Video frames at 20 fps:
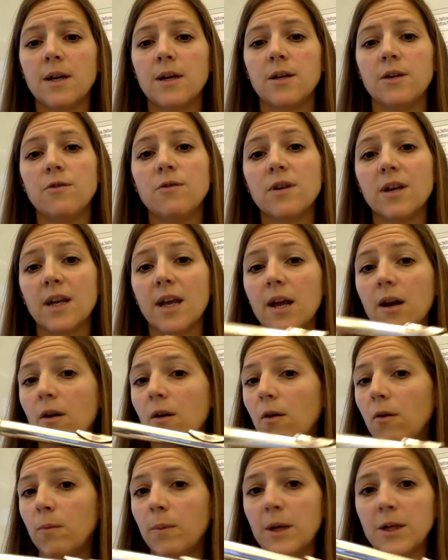You could get a
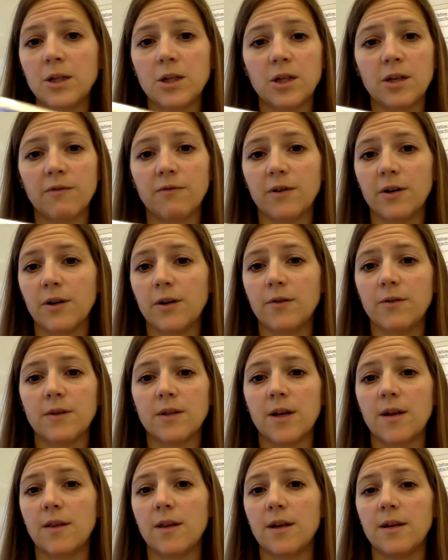whole bunch of different notes
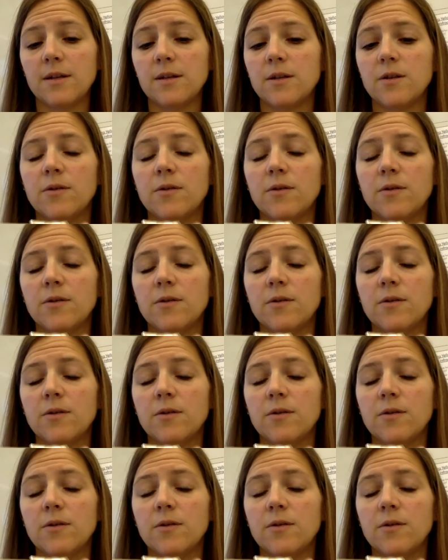on this.